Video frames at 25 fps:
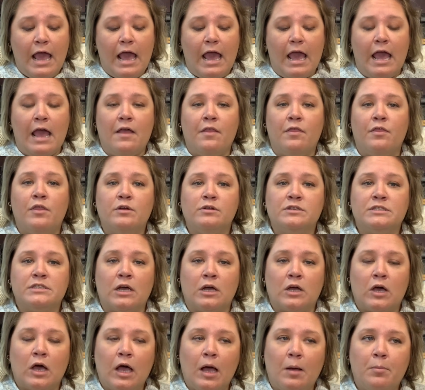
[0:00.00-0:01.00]
And there's a
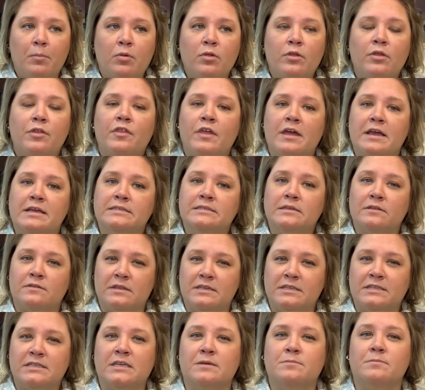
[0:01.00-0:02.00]
couple of things that
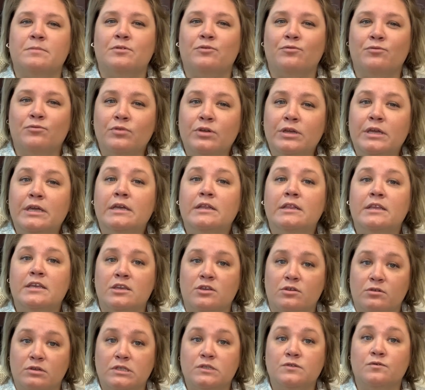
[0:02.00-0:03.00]
this can be really
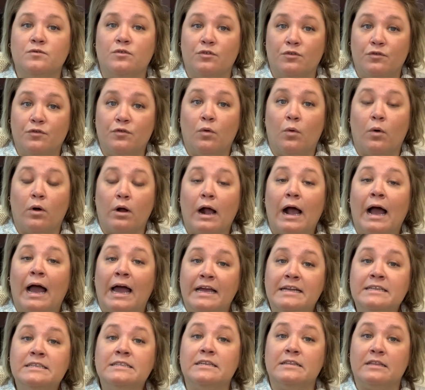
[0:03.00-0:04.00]
useful for.
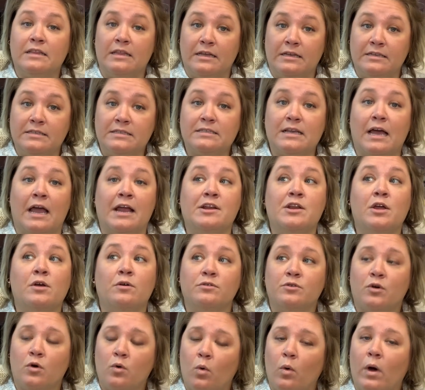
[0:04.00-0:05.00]
I did this. I know
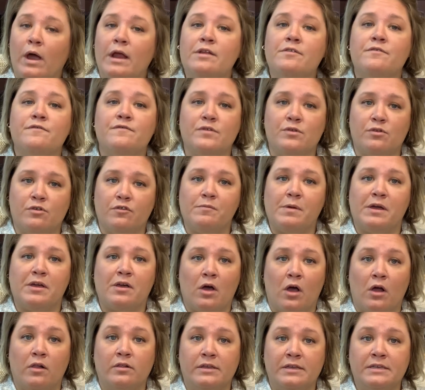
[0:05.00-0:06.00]
quite a few of my
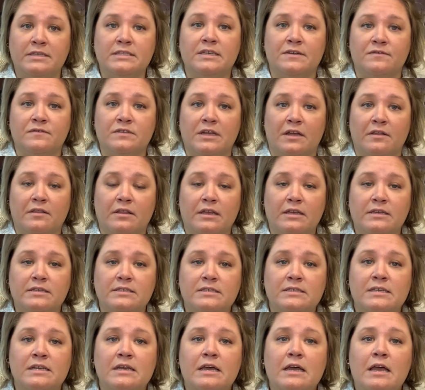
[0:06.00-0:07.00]
colleagues have done
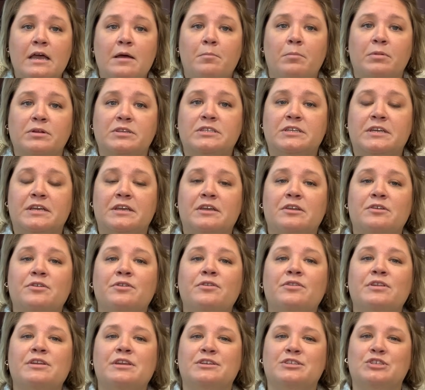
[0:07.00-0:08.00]
this,
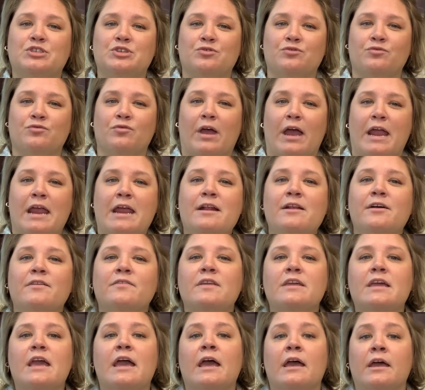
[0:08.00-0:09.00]
particularly as you're right on
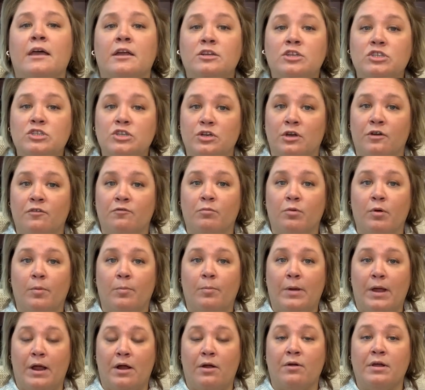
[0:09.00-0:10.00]
the edge of
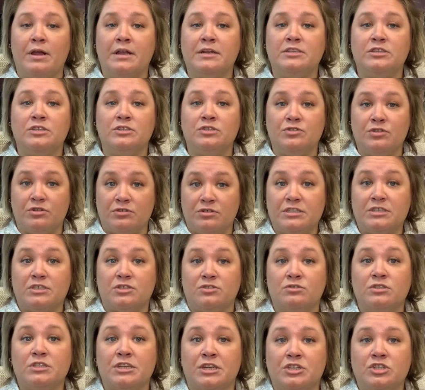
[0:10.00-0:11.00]
preparing to do your
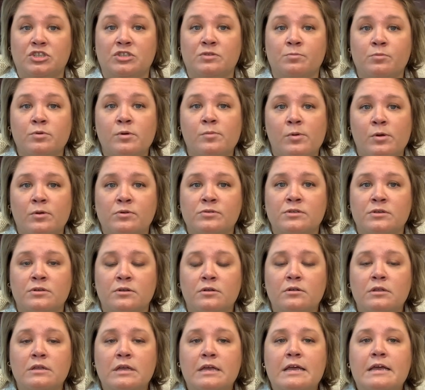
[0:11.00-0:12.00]
dissertation
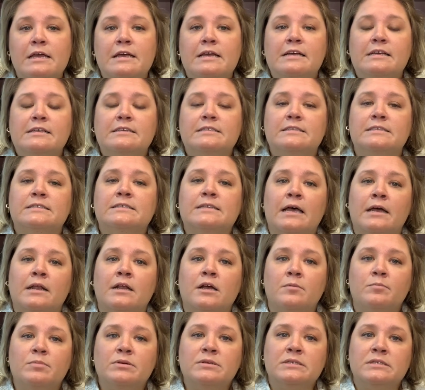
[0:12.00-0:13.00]
proposal. Set
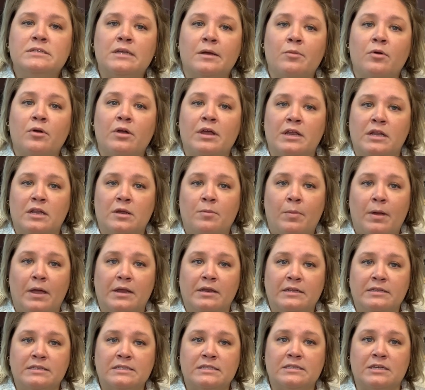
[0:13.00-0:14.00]
up a summer
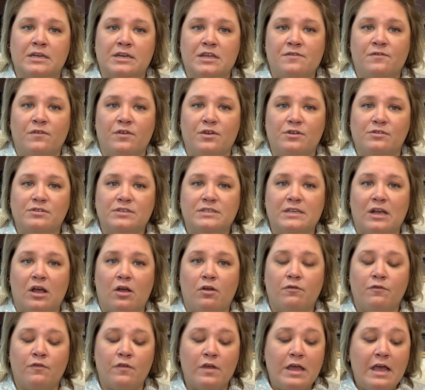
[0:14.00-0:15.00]
independent study for
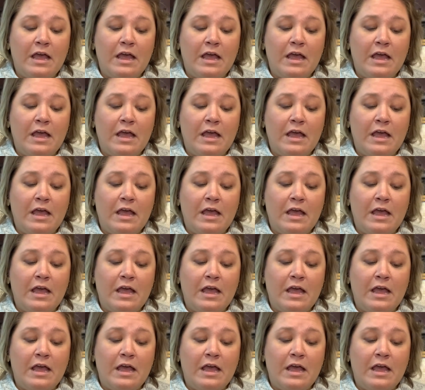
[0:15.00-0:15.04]
yourself.